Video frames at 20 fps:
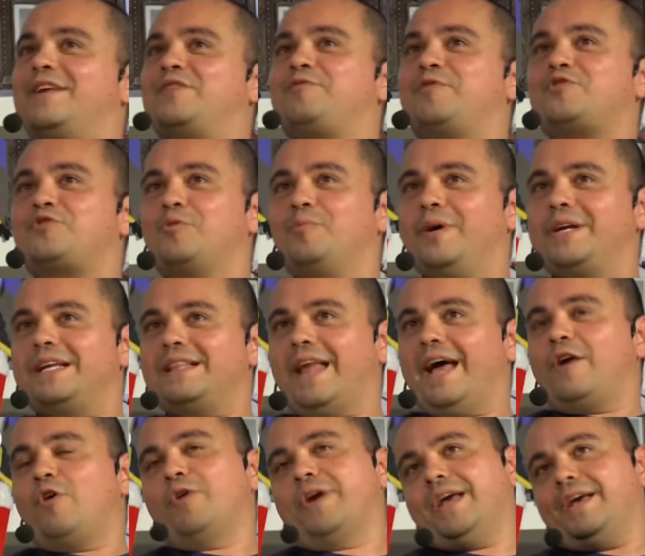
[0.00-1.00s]
It's virtual money.
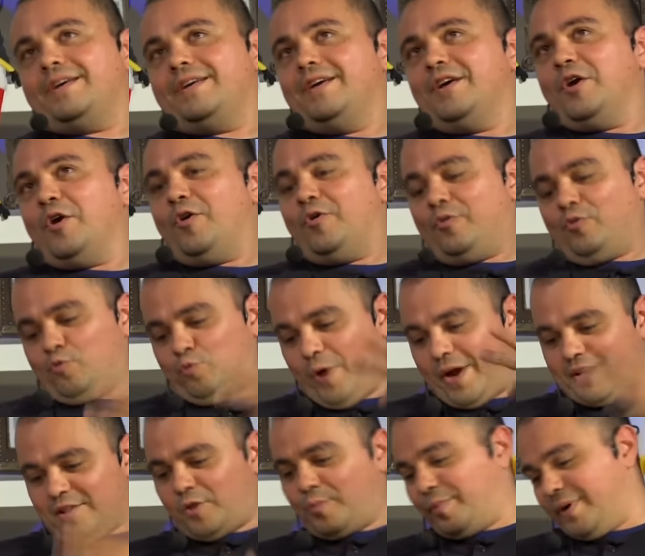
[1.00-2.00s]
Like okay,
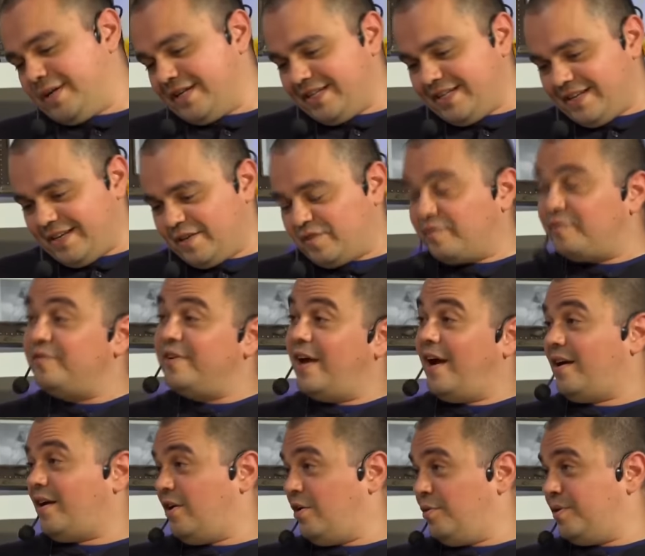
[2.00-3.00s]
regular money is
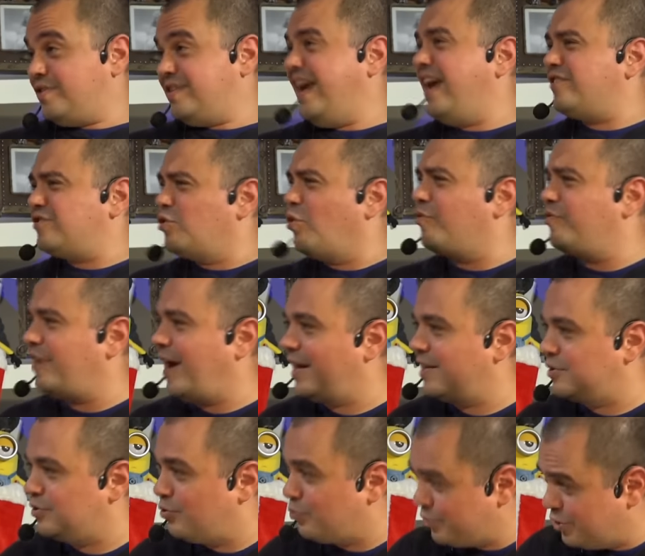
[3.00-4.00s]
fiat currency. It has no
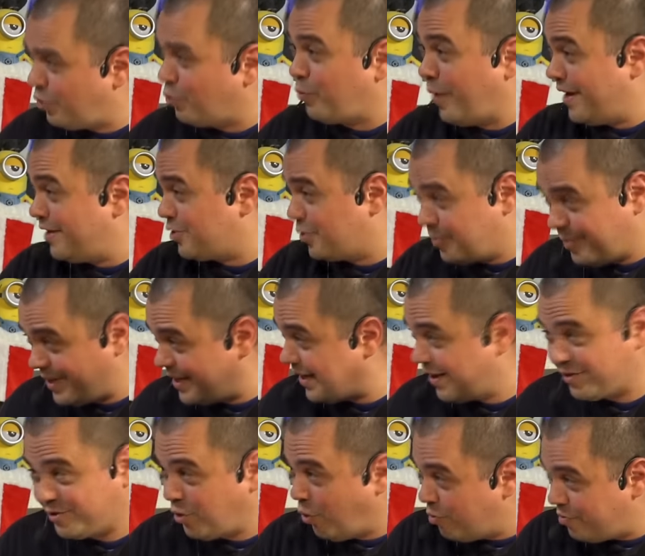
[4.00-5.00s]
value. You okay. know, regular money
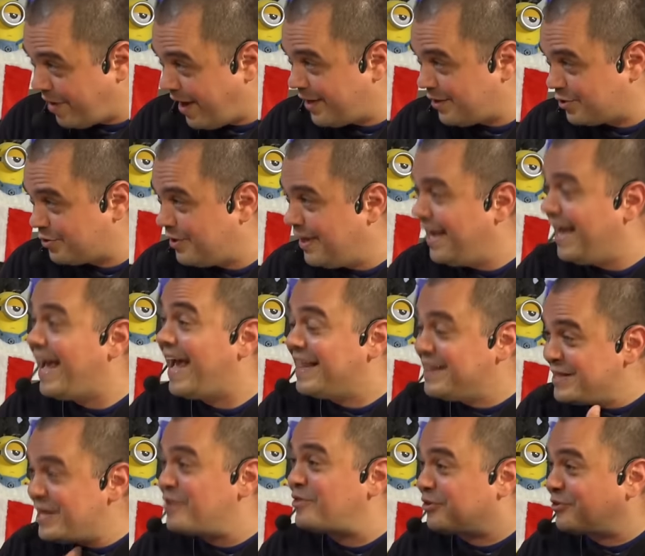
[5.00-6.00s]
has no value. Yeah,
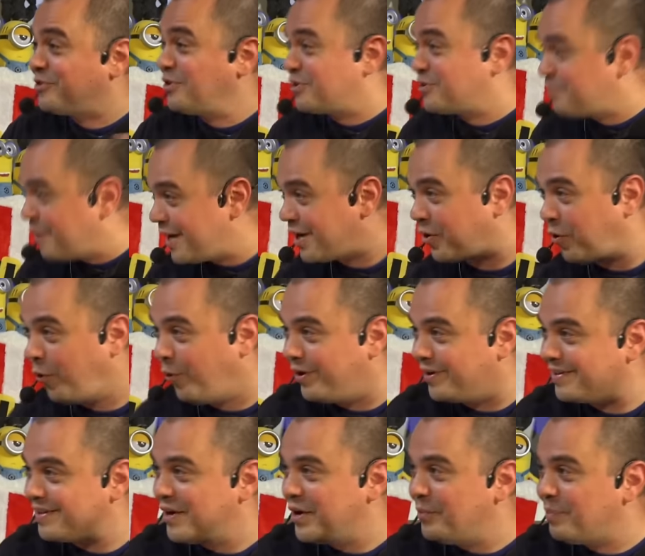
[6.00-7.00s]
and neither does
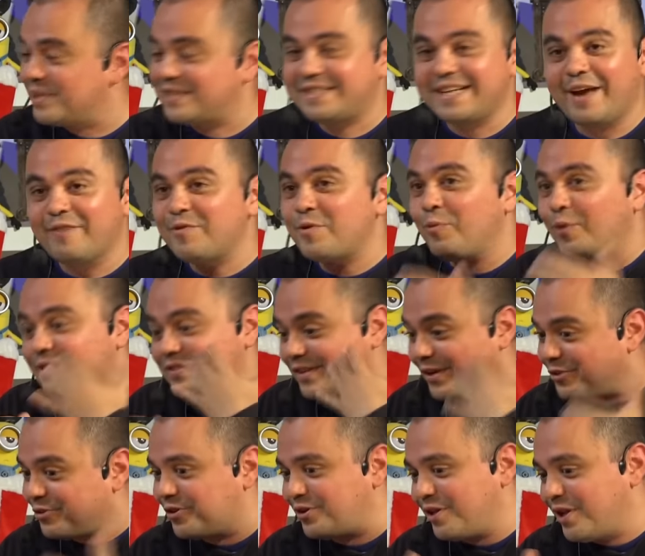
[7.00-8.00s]
Bitcoin. But see, everyone's
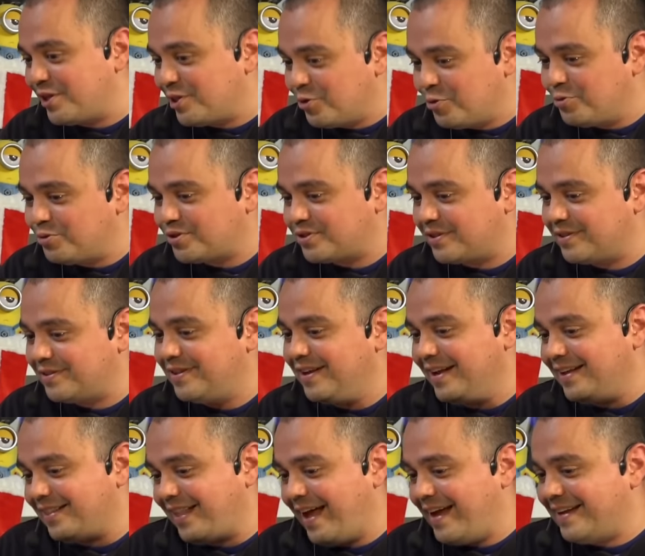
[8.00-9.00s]
under the illusion.
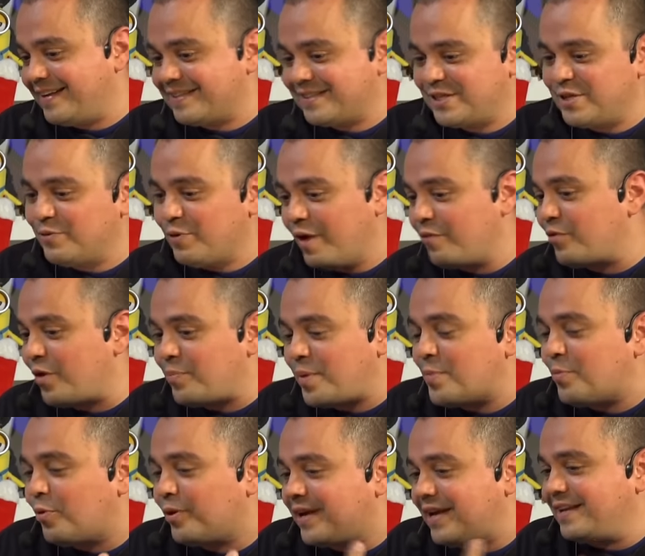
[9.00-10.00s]
Like, see, if
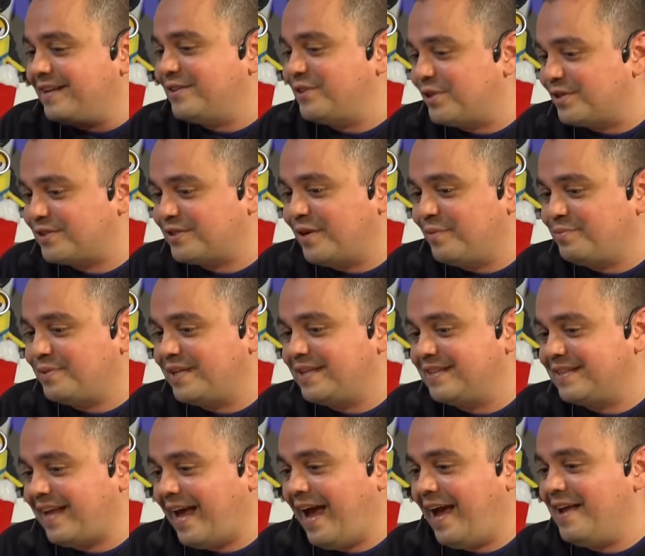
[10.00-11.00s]
people get into something
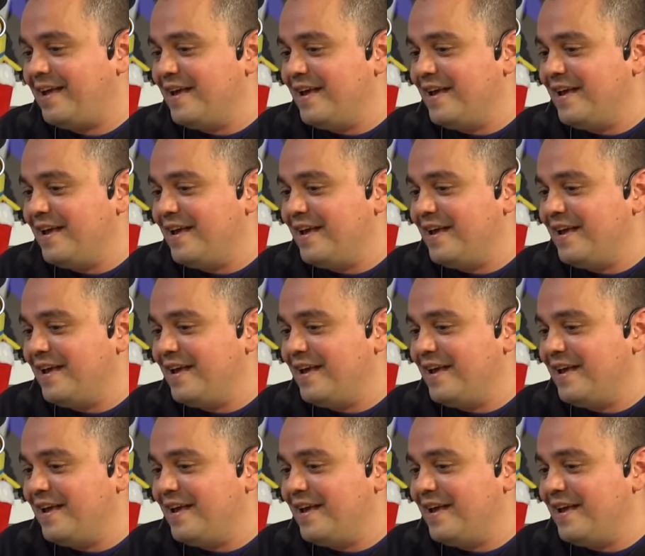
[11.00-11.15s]
that,